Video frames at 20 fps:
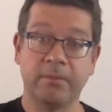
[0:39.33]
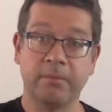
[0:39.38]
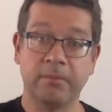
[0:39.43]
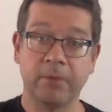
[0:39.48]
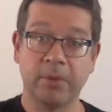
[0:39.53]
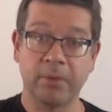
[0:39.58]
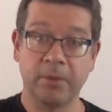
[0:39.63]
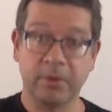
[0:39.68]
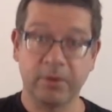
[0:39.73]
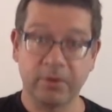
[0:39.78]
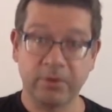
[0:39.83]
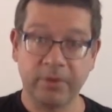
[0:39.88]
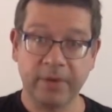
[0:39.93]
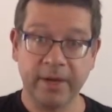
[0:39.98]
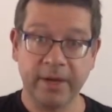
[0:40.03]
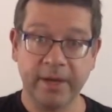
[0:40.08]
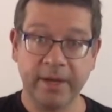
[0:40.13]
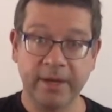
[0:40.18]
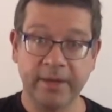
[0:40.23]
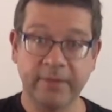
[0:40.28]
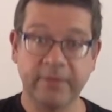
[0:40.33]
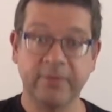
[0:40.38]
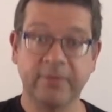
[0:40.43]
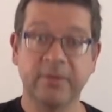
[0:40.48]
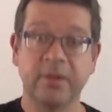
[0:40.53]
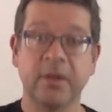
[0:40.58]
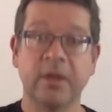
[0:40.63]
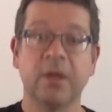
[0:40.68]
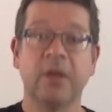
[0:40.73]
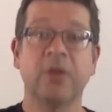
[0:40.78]
mobile
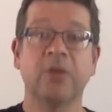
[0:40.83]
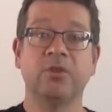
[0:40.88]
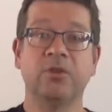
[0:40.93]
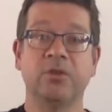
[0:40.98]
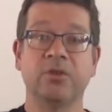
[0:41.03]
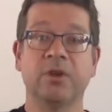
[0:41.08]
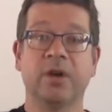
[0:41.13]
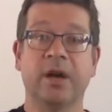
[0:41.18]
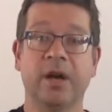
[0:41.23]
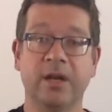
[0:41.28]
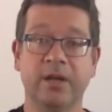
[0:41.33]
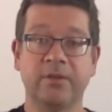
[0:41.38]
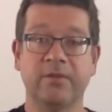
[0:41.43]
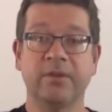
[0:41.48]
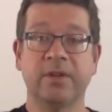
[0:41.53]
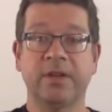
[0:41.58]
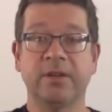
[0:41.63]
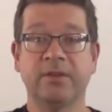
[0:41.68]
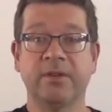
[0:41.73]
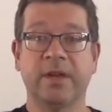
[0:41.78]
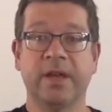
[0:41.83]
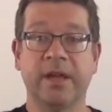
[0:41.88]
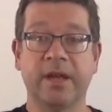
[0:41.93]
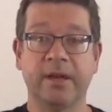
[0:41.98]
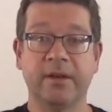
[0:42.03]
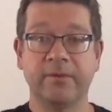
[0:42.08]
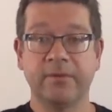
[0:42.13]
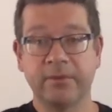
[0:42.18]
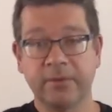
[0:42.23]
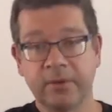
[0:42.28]
cranes, you kind of need to
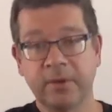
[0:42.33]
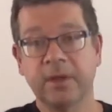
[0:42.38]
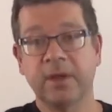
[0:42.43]
have